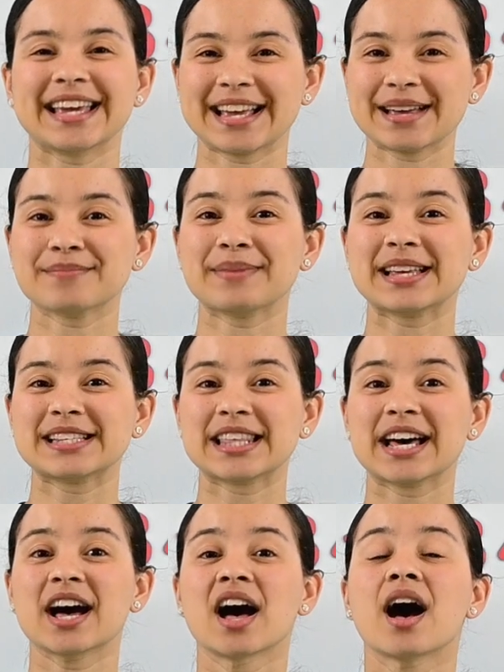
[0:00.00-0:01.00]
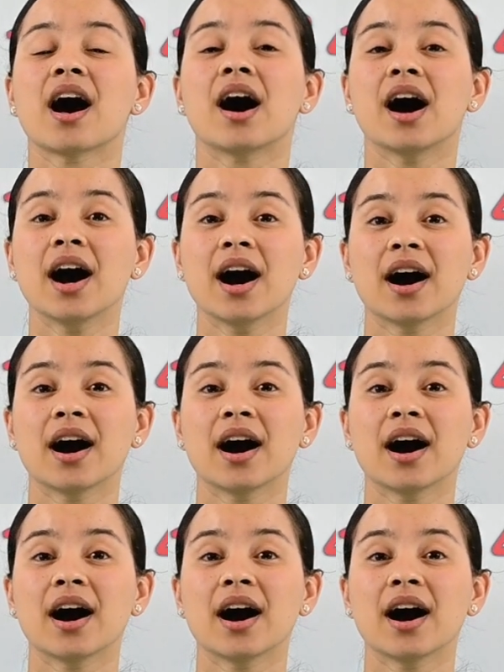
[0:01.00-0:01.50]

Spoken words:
It makes the h